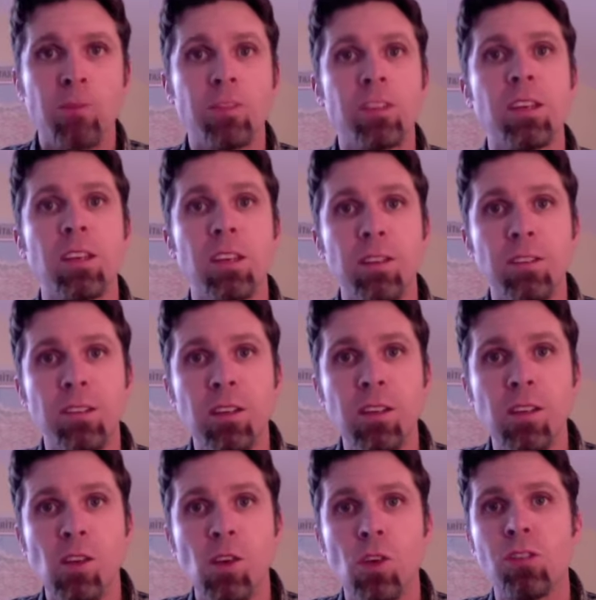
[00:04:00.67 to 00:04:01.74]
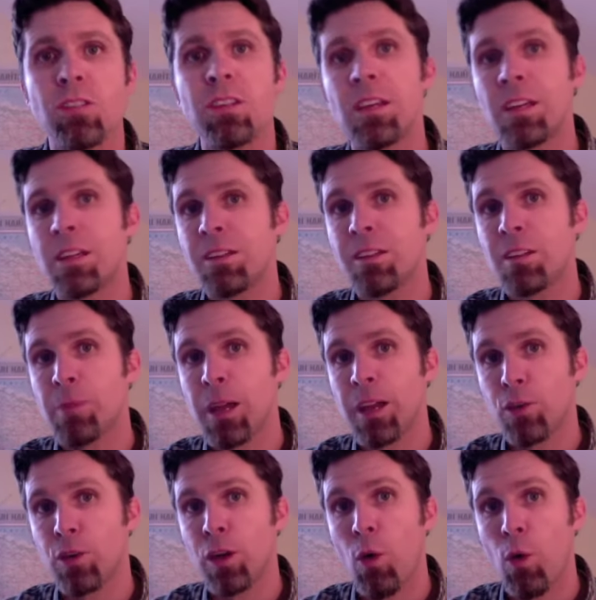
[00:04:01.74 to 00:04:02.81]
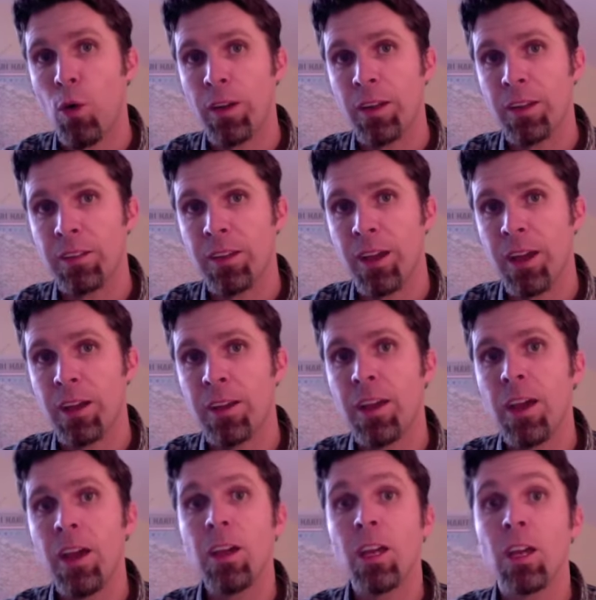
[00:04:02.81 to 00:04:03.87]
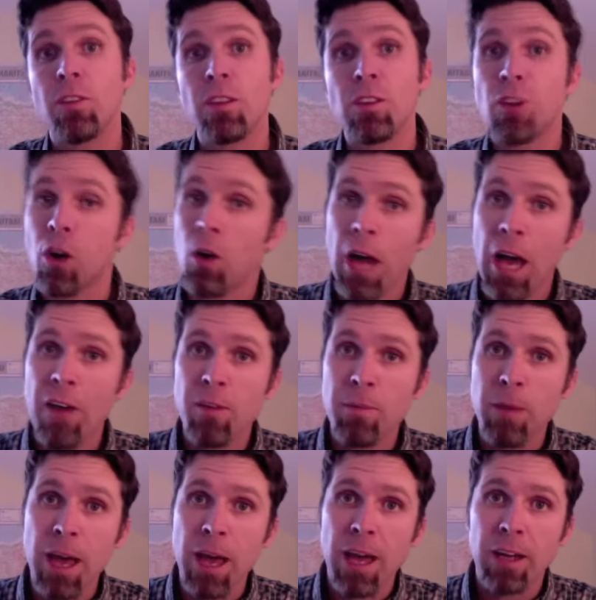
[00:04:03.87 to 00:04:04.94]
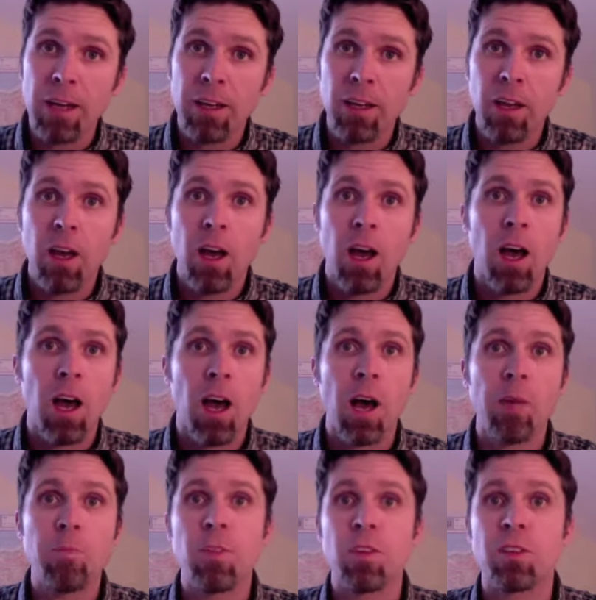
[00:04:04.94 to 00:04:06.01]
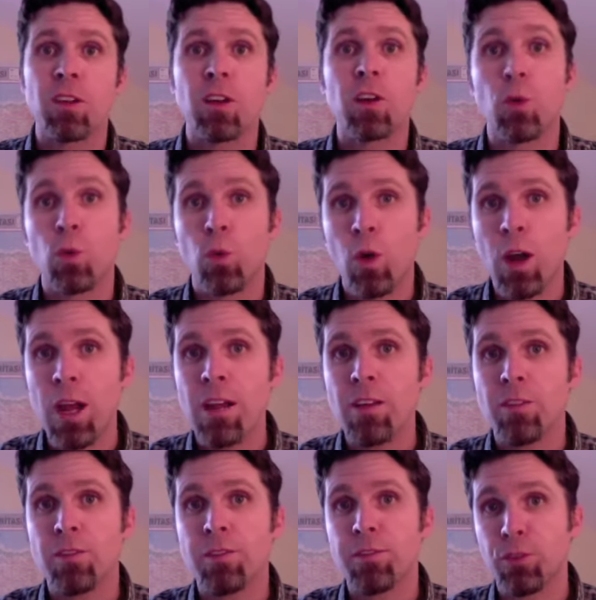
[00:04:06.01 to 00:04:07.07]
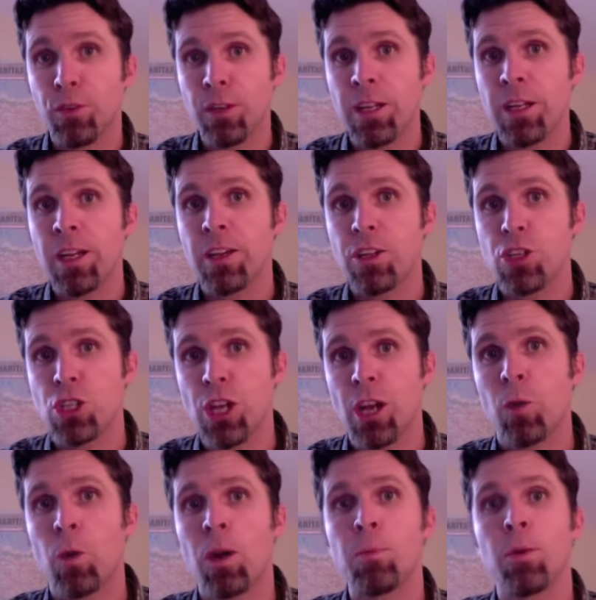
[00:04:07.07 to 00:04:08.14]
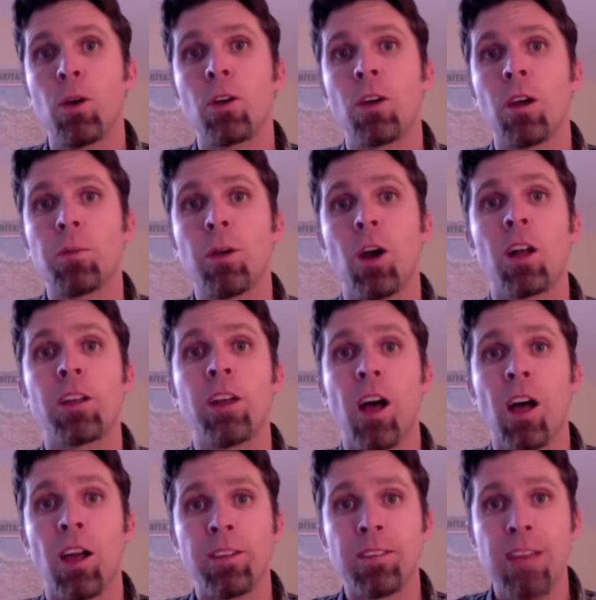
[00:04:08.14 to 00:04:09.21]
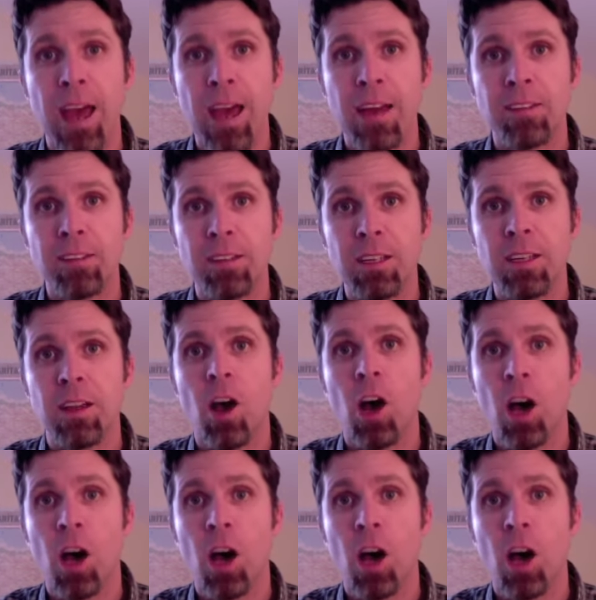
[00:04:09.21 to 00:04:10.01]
It's easy to use, easy to make recordings on. If you don't have a Mac, there's a great free shareware program called Audacity,